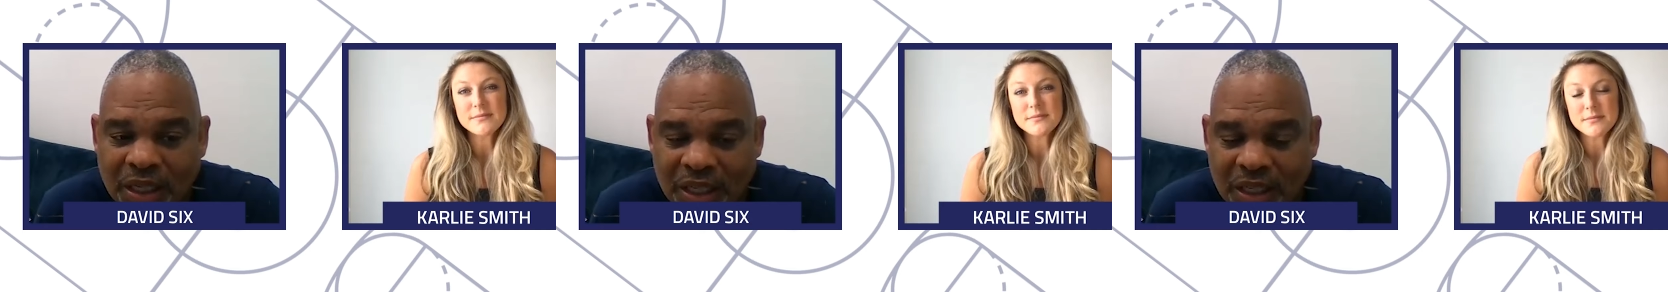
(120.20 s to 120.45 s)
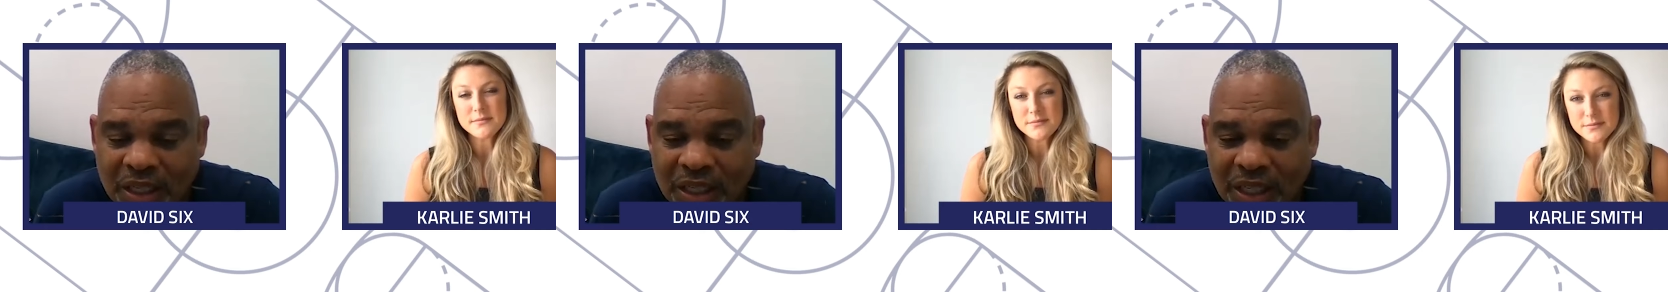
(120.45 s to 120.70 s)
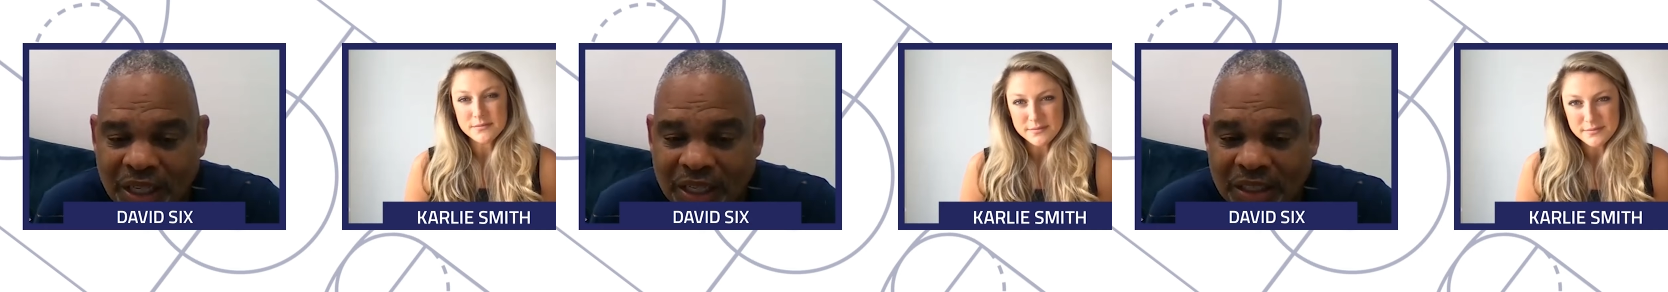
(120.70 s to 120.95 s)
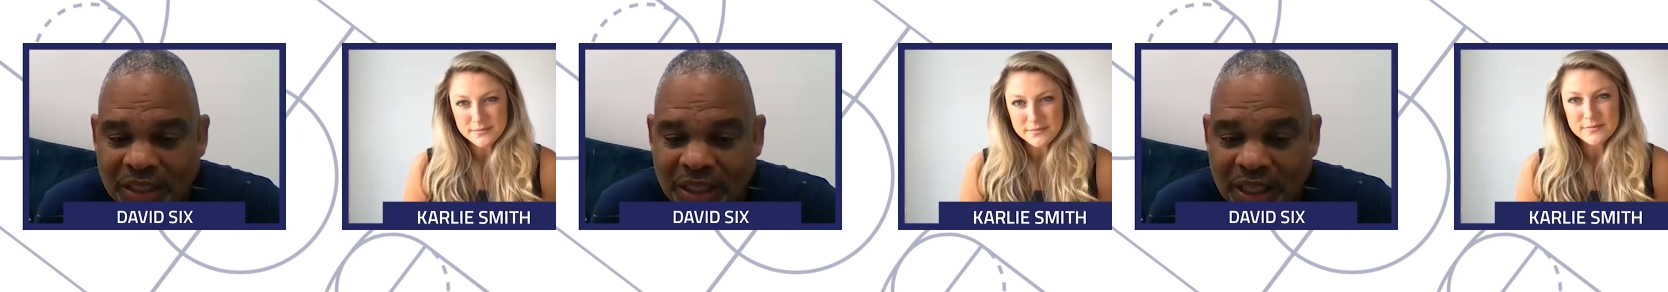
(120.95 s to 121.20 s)
Speaker 1: Uh,
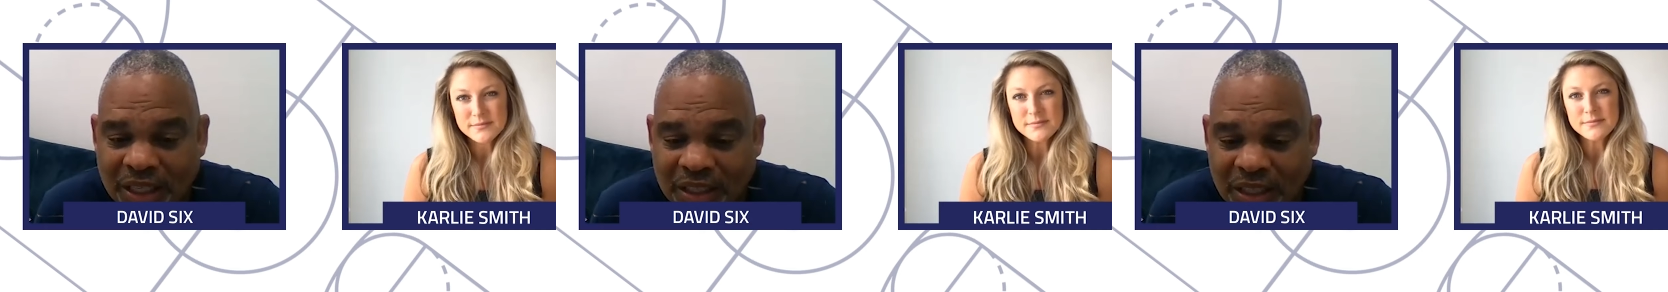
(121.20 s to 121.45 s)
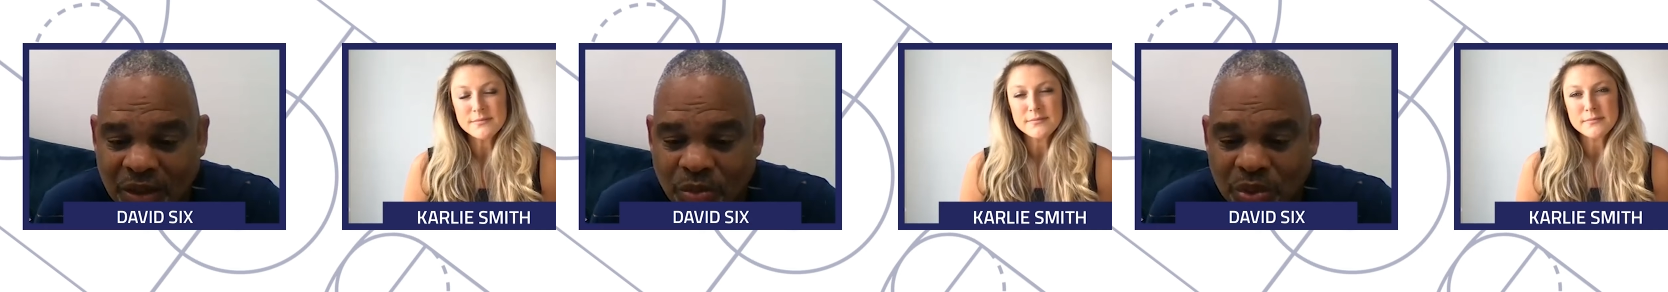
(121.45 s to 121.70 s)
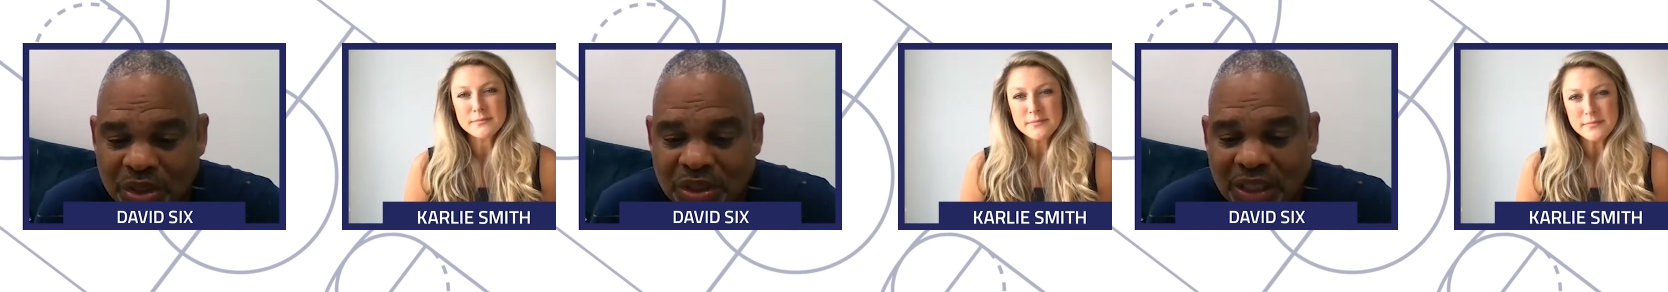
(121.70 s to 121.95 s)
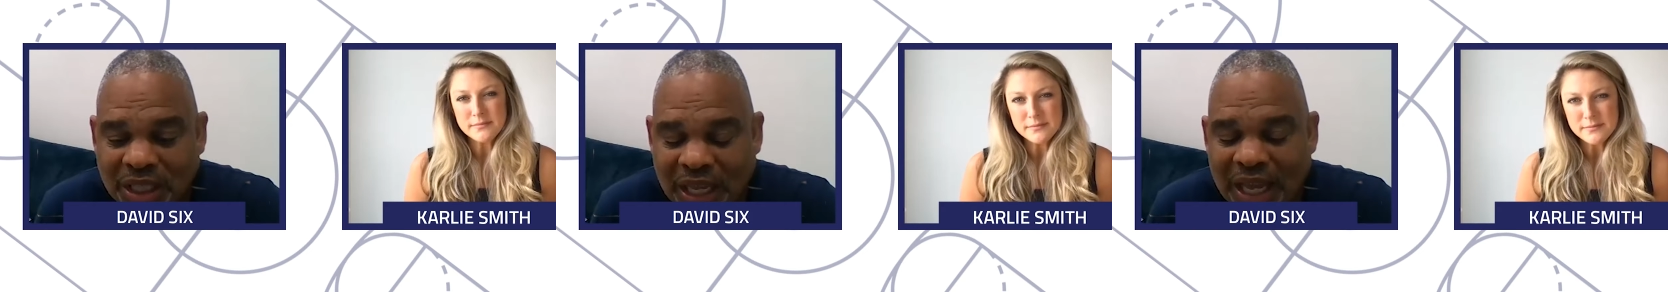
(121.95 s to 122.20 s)
and and then we're,
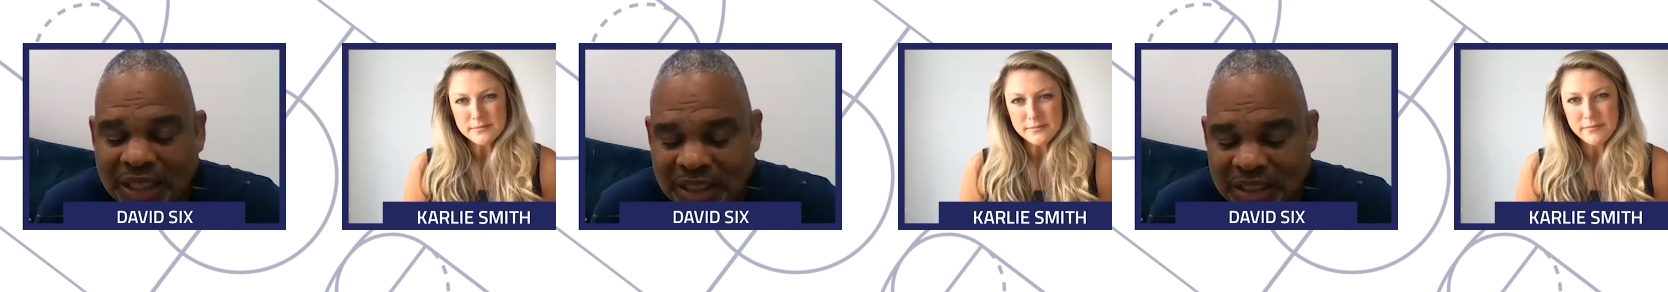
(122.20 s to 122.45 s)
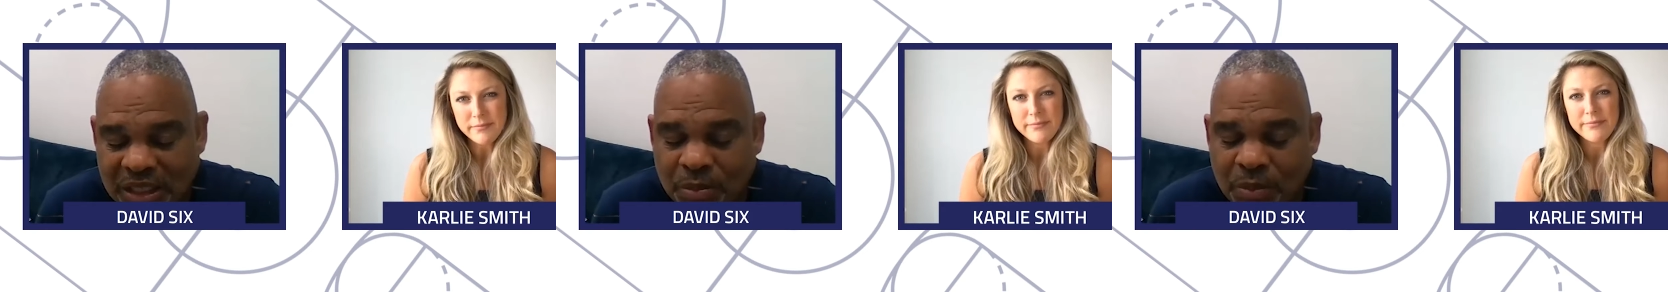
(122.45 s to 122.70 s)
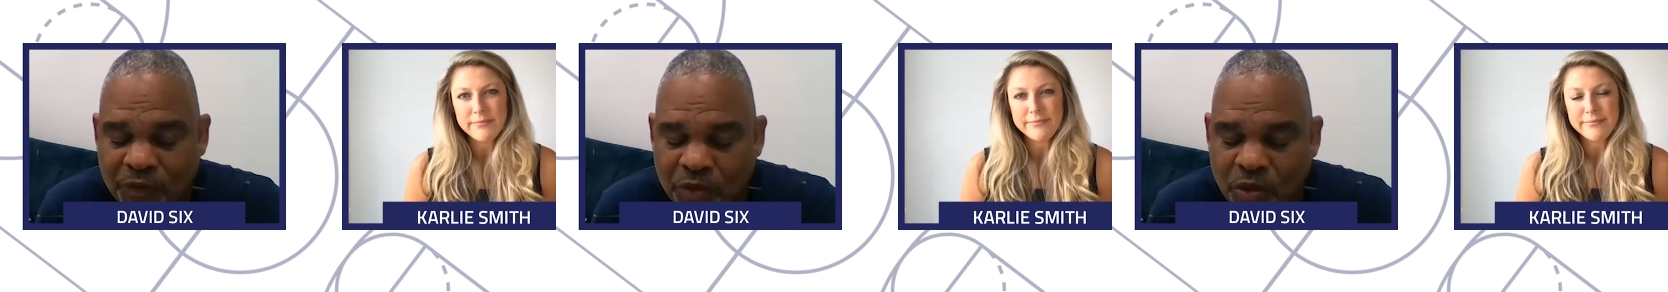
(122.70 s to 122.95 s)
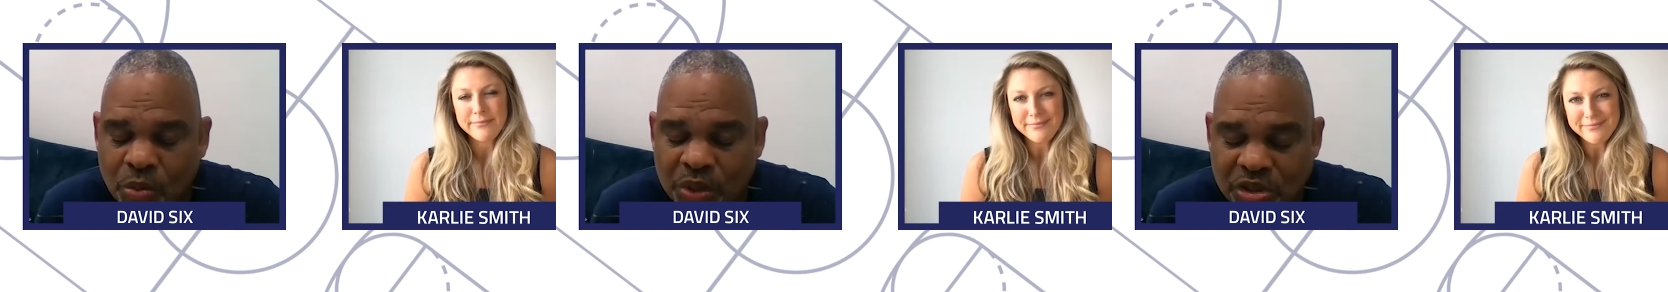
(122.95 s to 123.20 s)
as I said
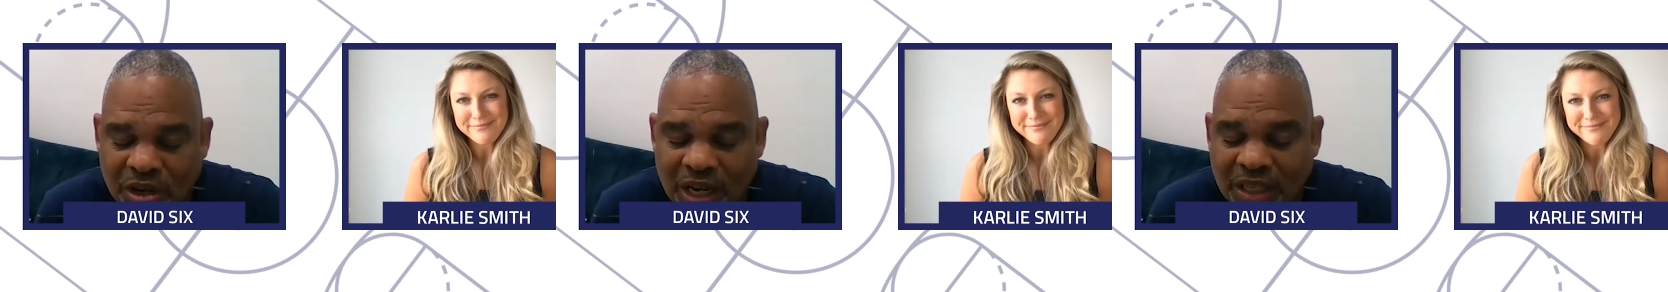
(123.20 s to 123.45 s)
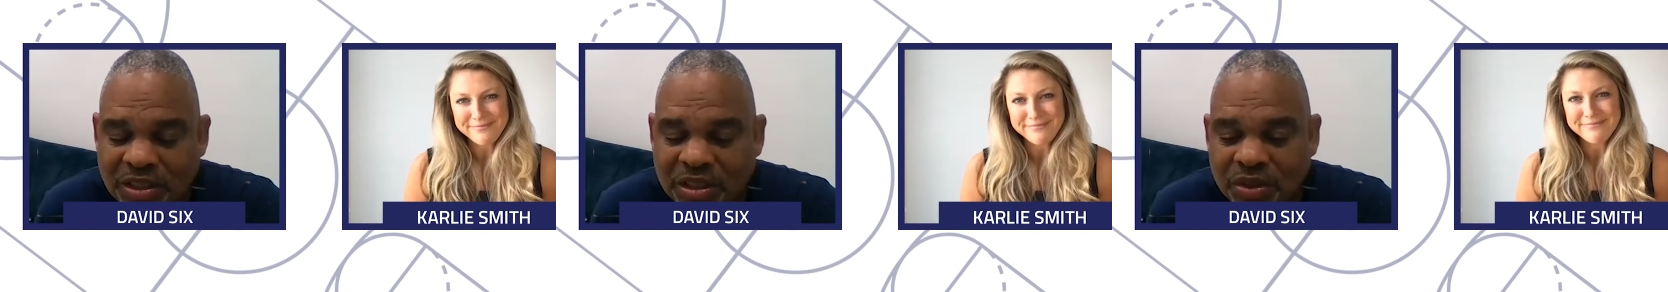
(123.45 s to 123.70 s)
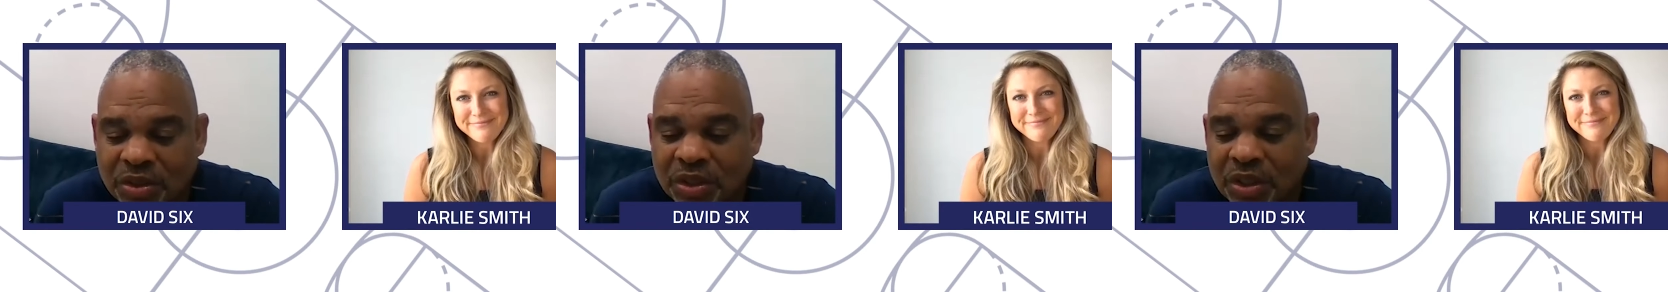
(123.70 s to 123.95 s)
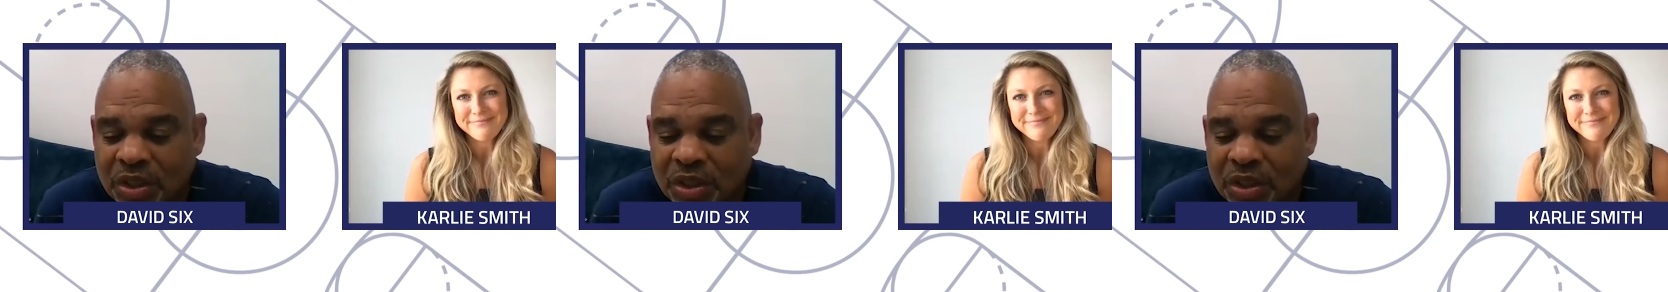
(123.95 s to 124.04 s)
before, we're trying to